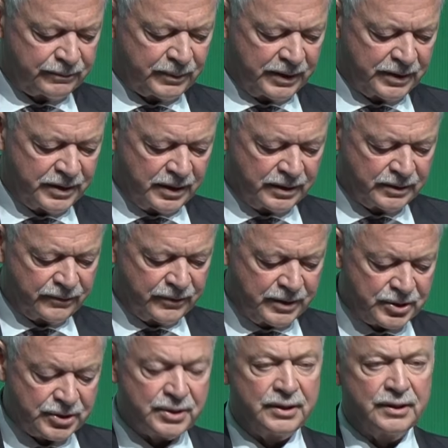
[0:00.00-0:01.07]
by the end of
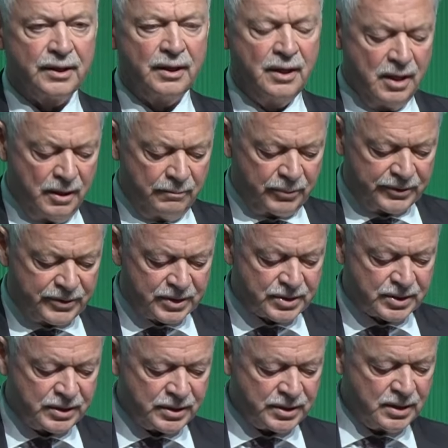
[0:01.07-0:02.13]
this year, but the
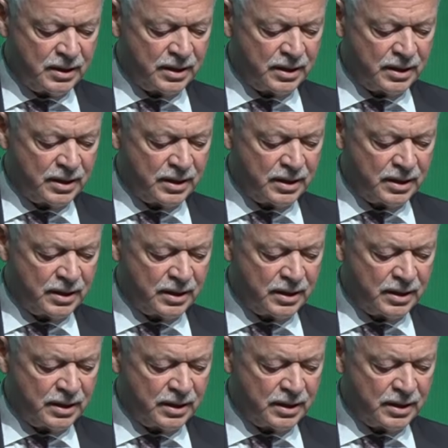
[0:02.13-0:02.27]
city